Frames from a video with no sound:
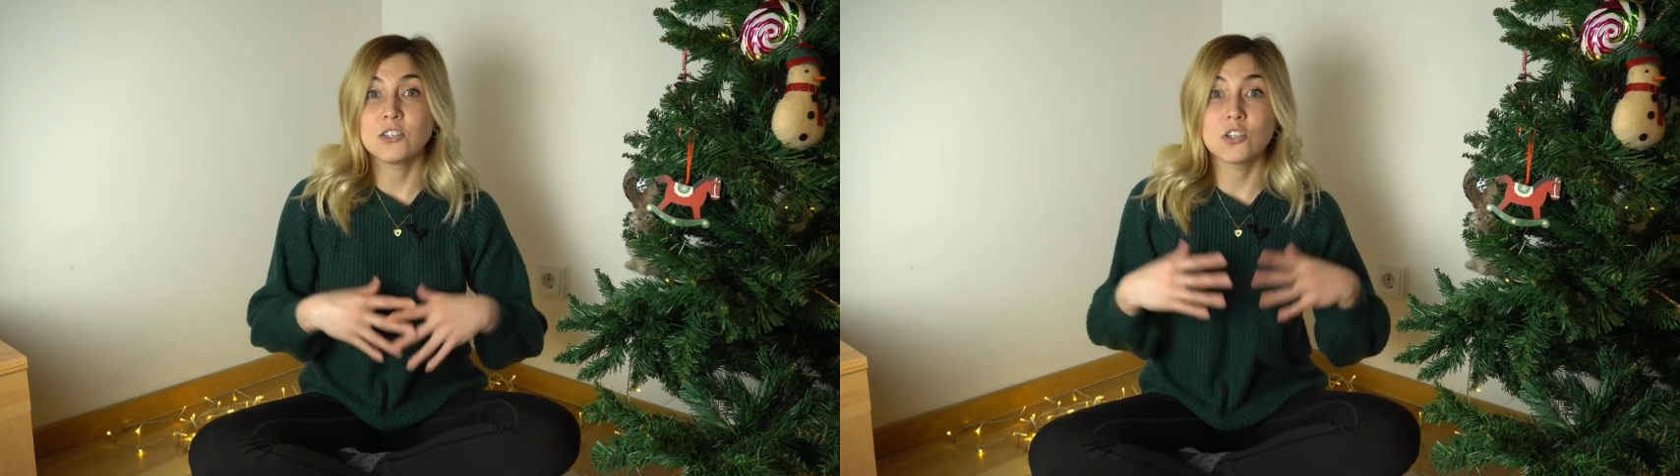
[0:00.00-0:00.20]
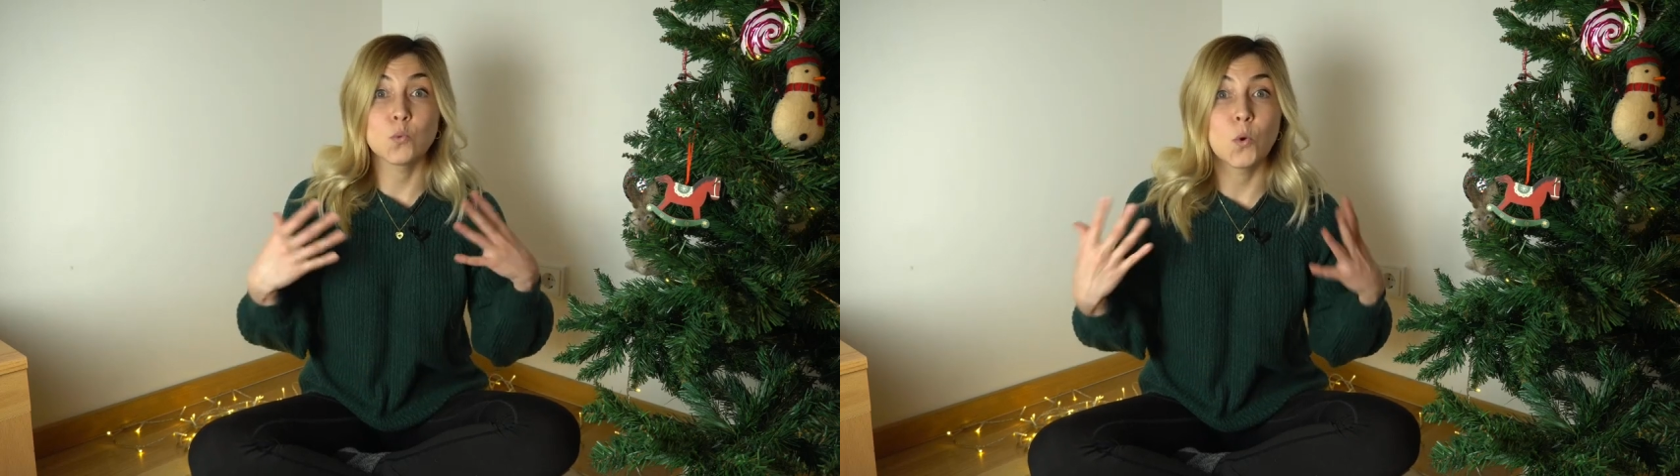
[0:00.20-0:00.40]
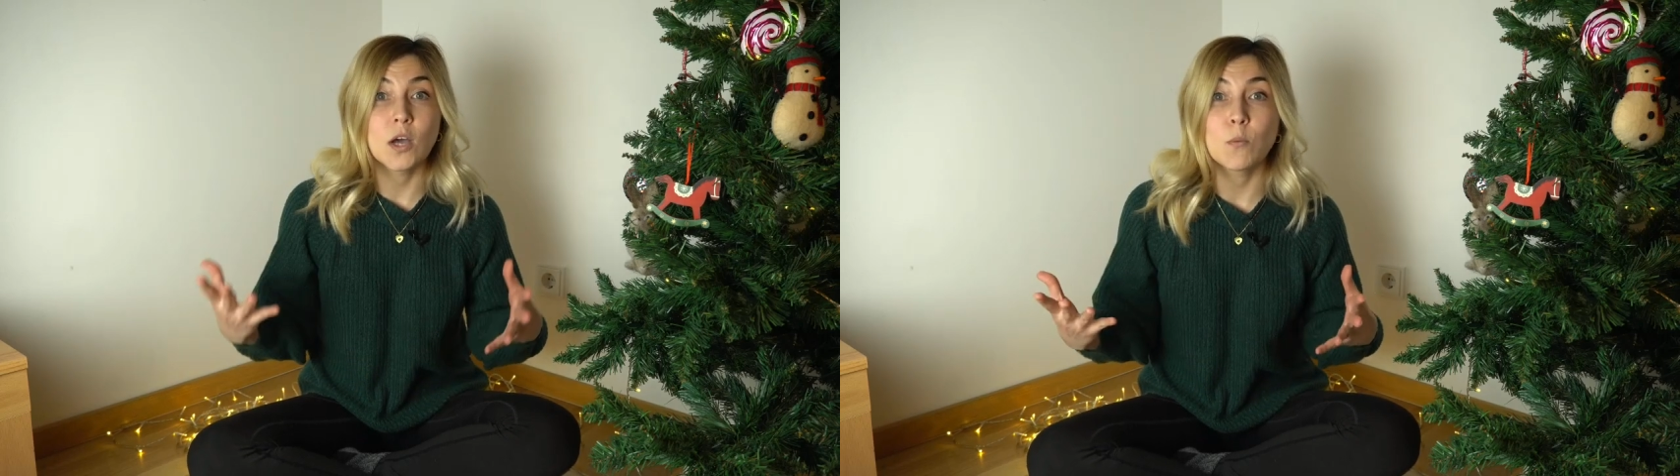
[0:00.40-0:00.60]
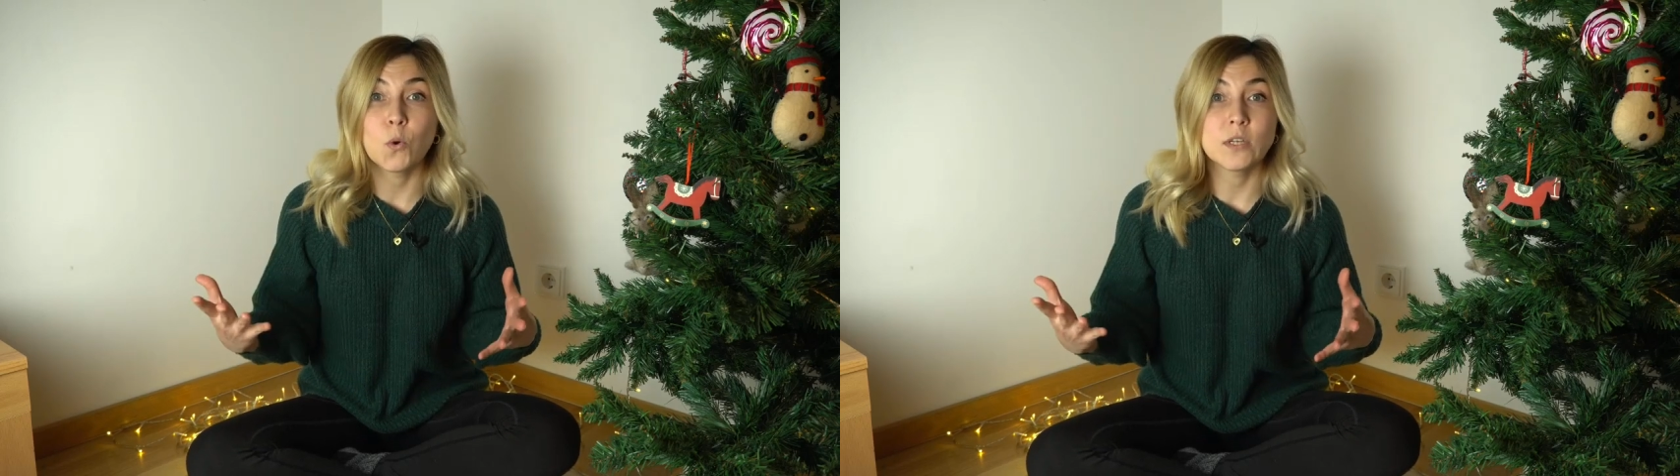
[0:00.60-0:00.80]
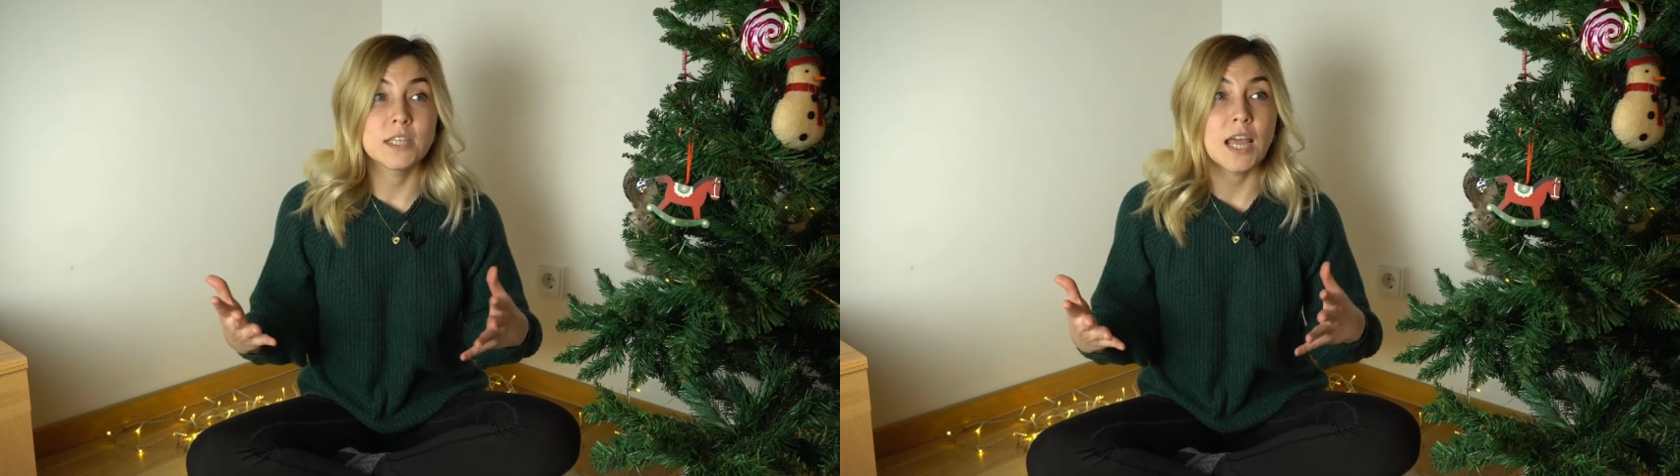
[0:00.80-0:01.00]
just woke up
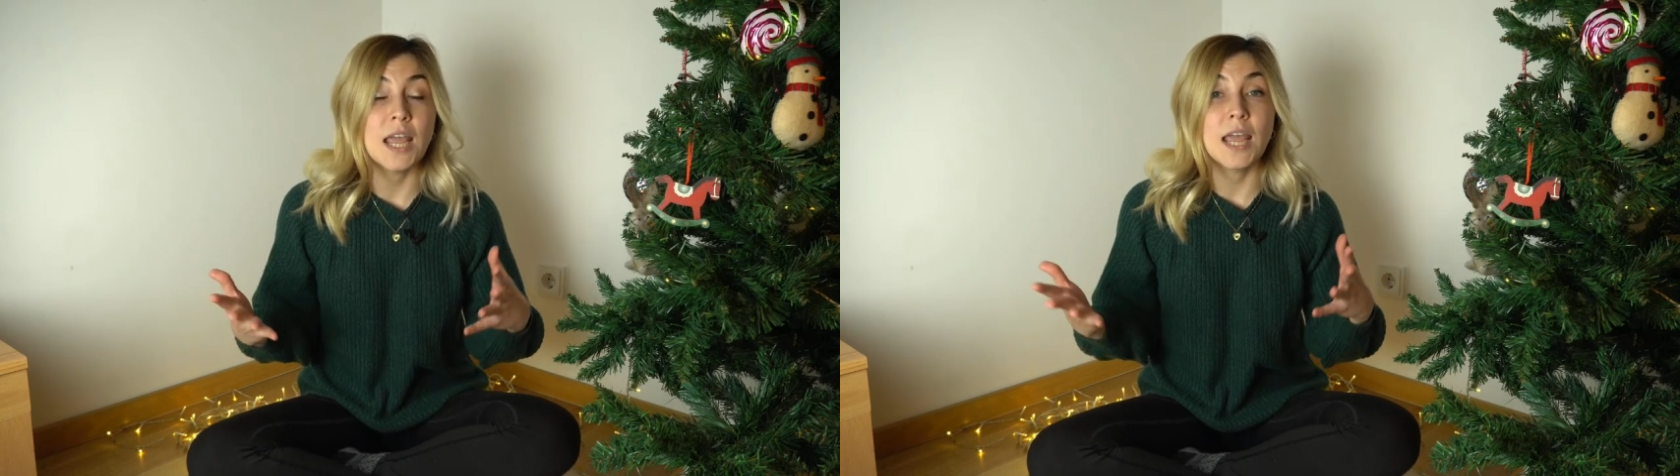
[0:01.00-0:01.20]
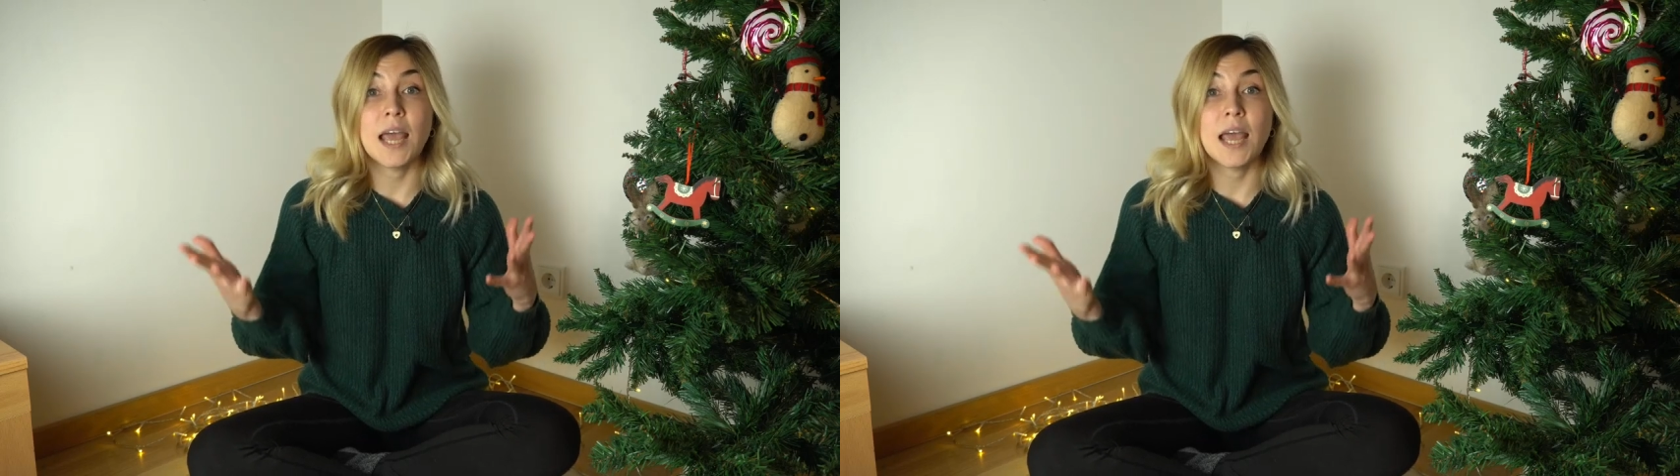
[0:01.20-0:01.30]
one day